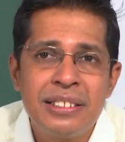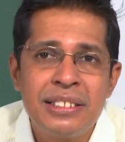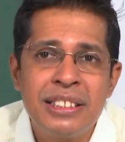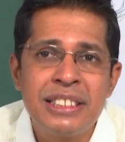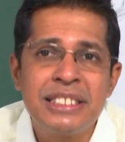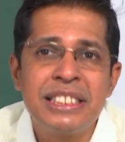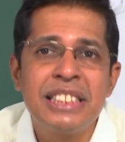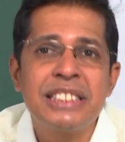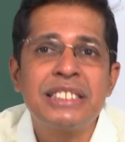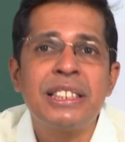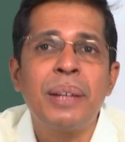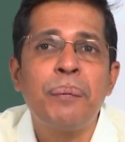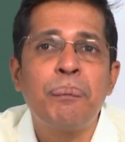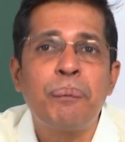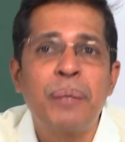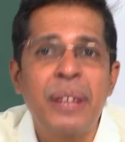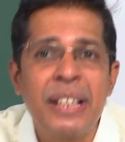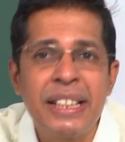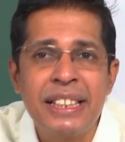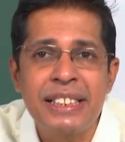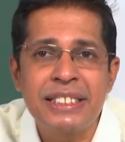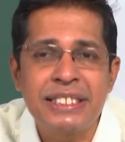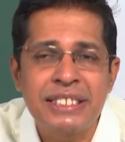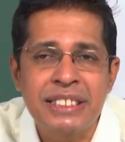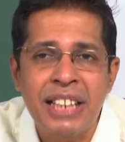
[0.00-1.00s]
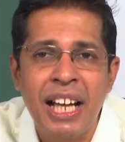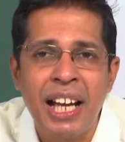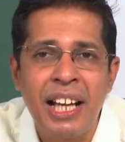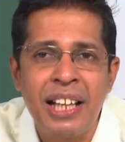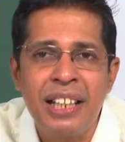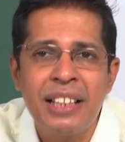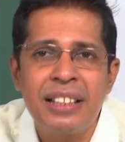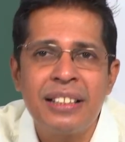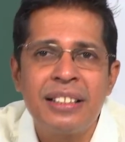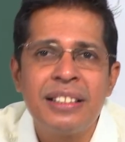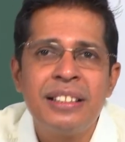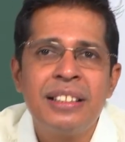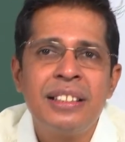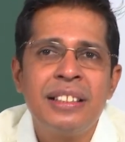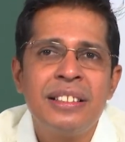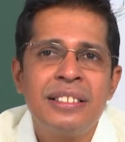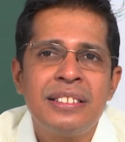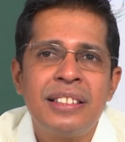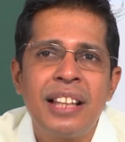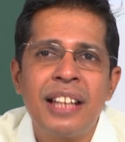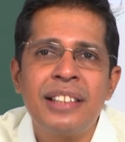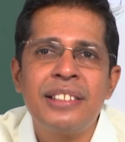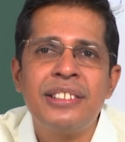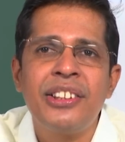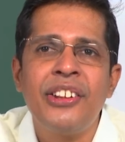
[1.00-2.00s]
this is the prediction
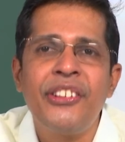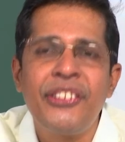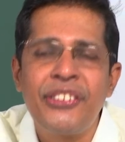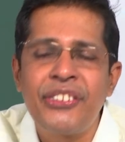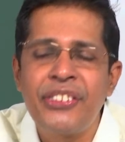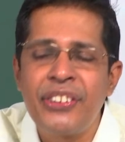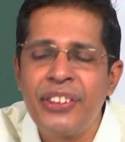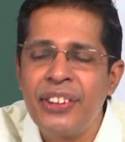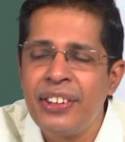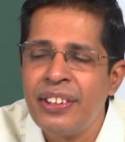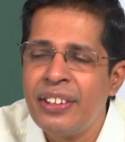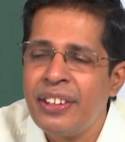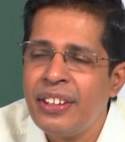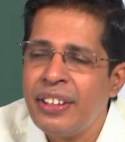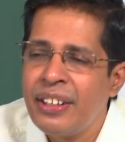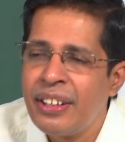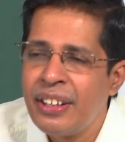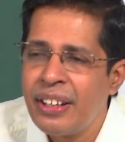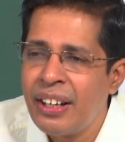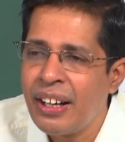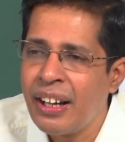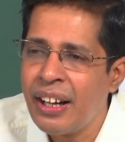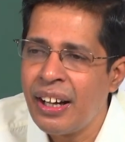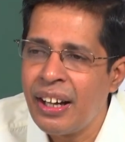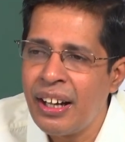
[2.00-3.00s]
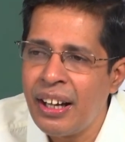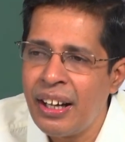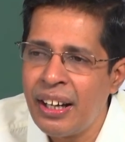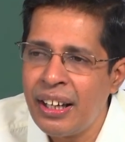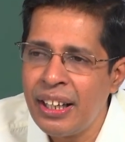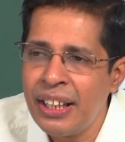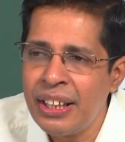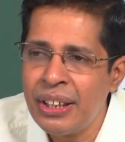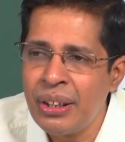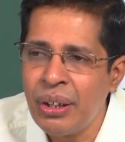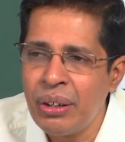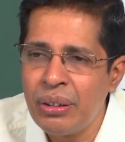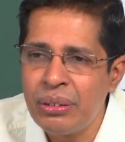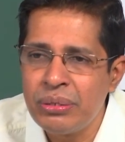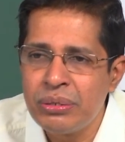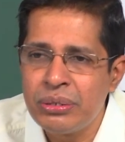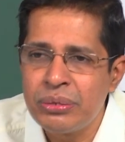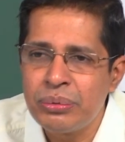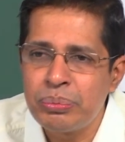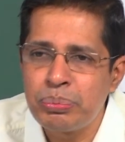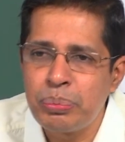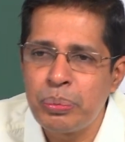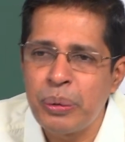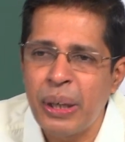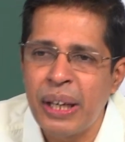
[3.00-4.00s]
that this uh, uh, you know
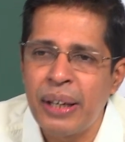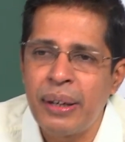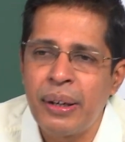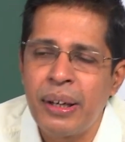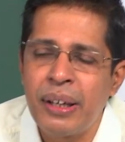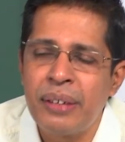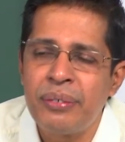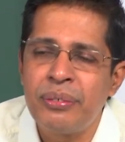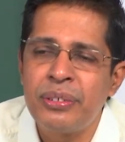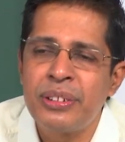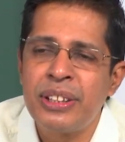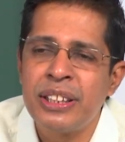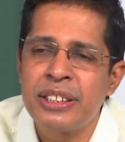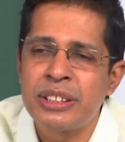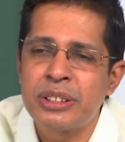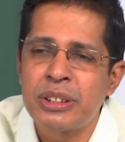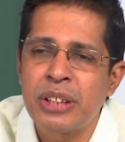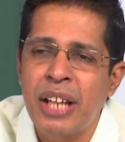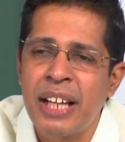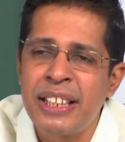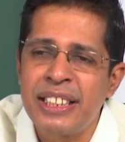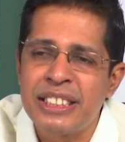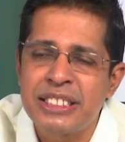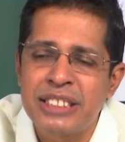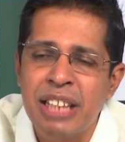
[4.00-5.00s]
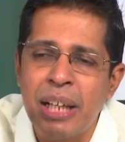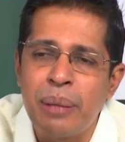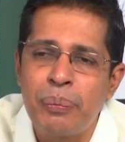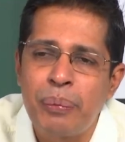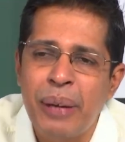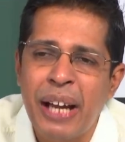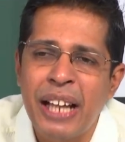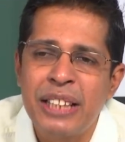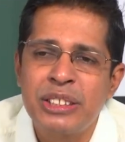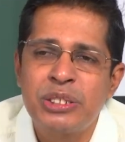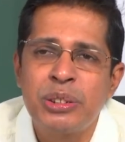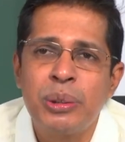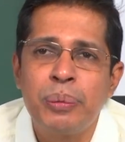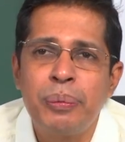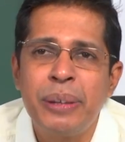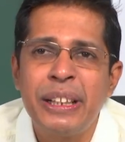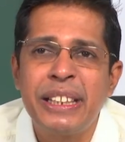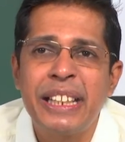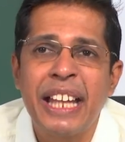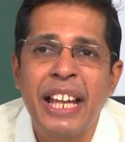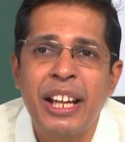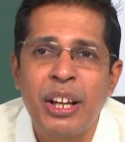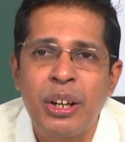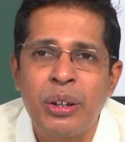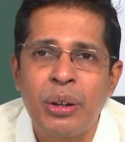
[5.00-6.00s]
uh, this conditional branch will be
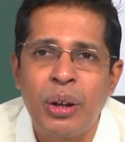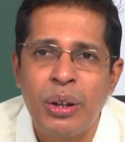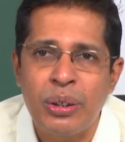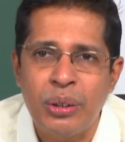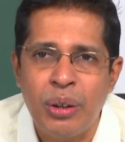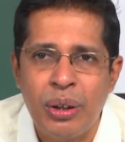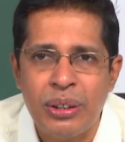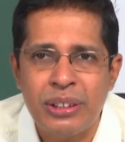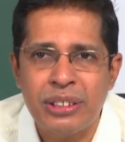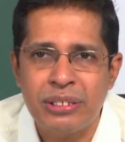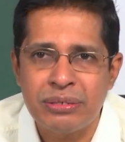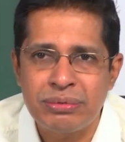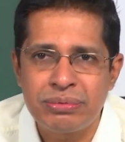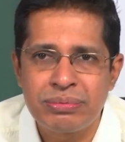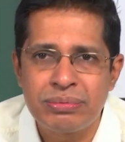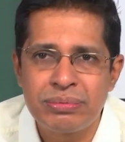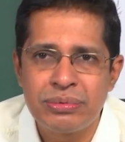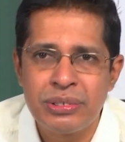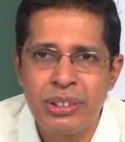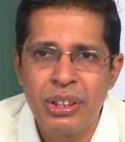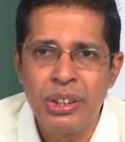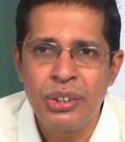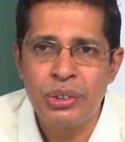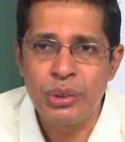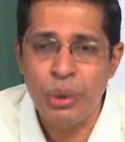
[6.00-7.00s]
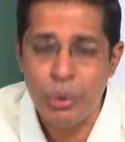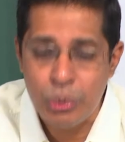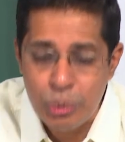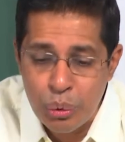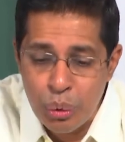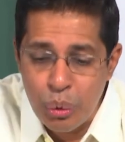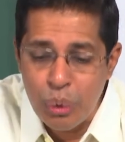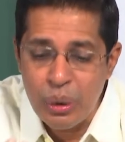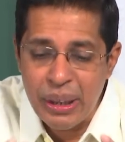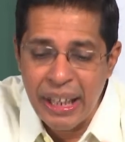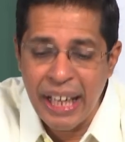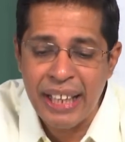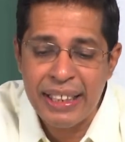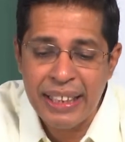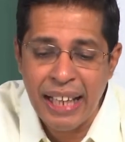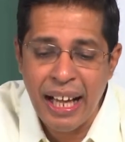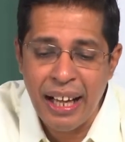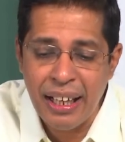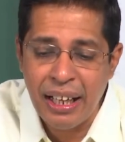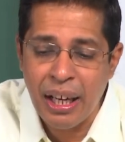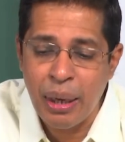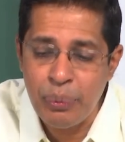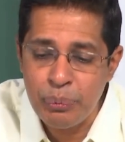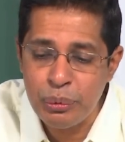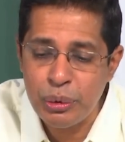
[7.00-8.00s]
taken or not. So, two
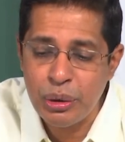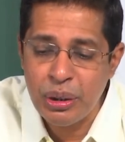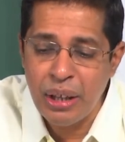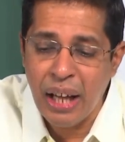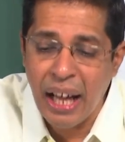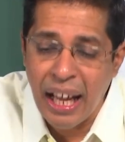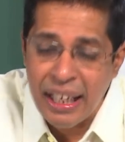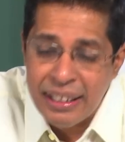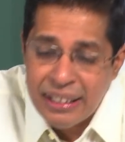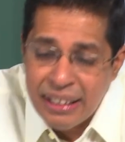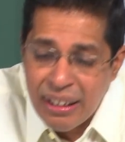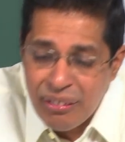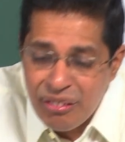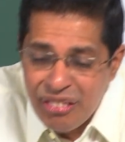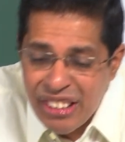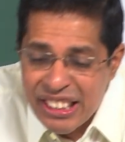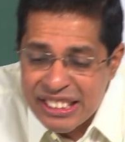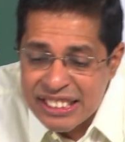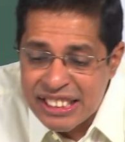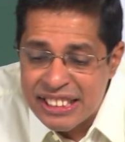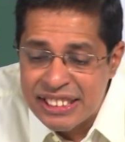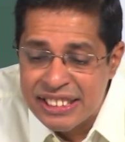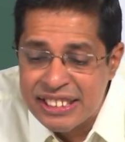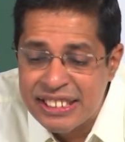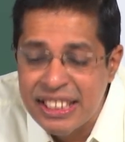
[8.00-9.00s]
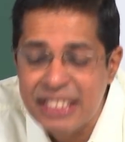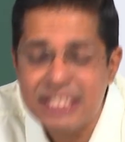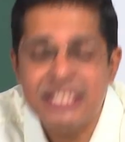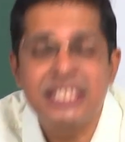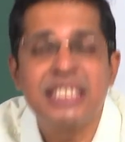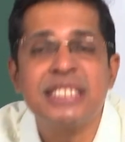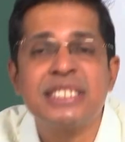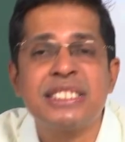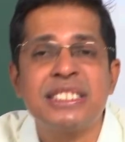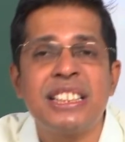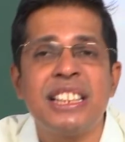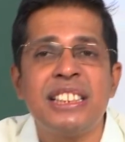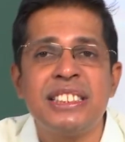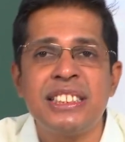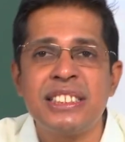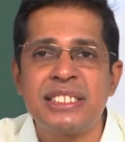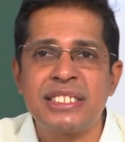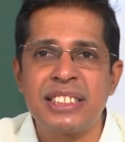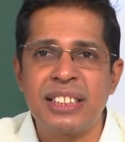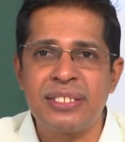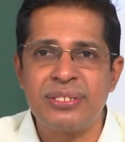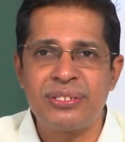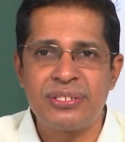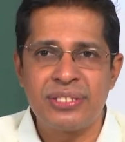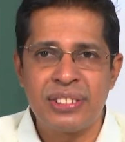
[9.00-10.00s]
data come at the fetch instruction stage
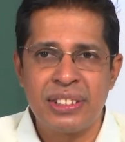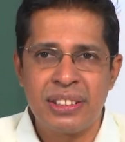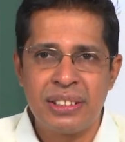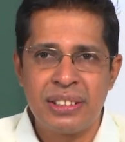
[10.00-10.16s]
itself.